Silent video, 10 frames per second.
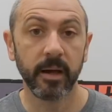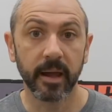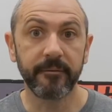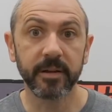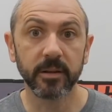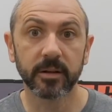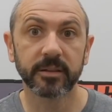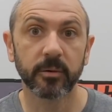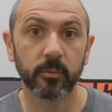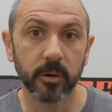If you look at
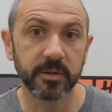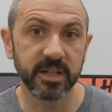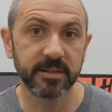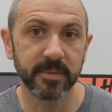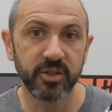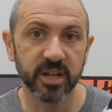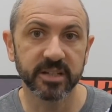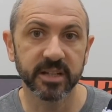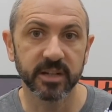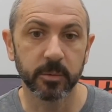the Rossi's
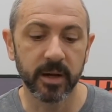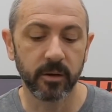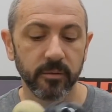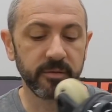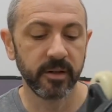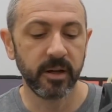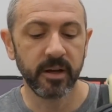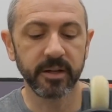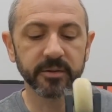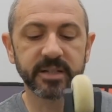Majestic 12,
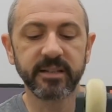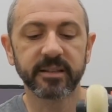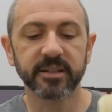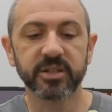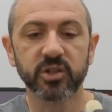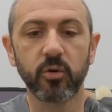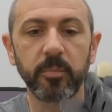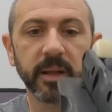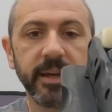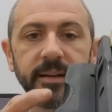you'll see that the sole
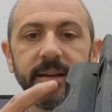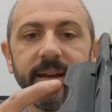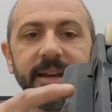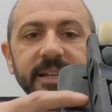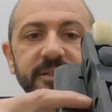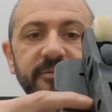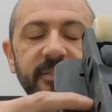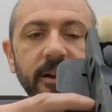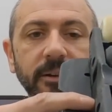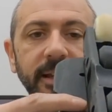plate is
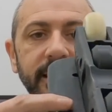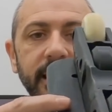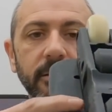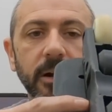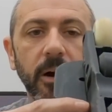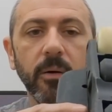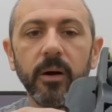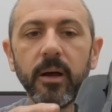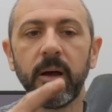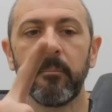fairly narrow,
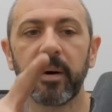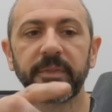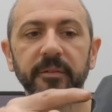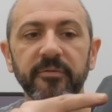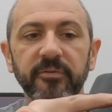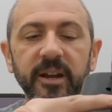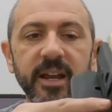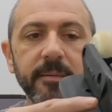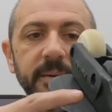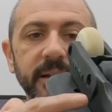but the
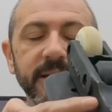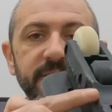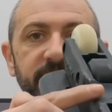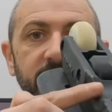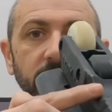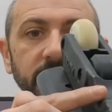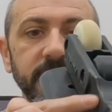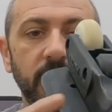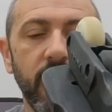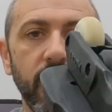frame is fairly
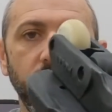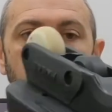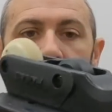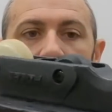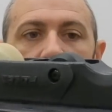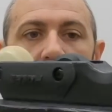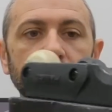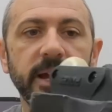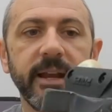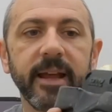tall,
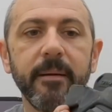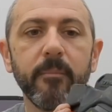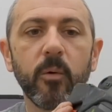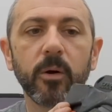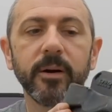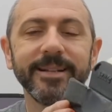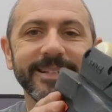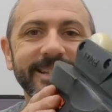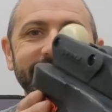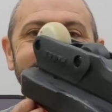creating a more
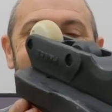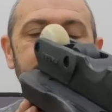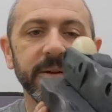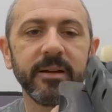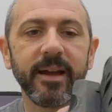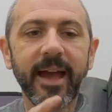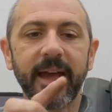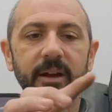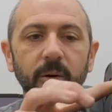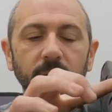steep
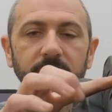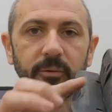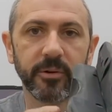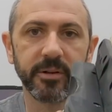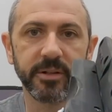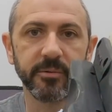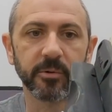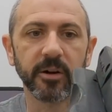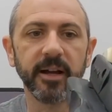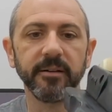angle in order to do
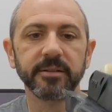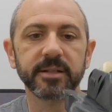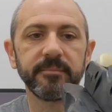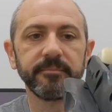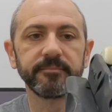Royales.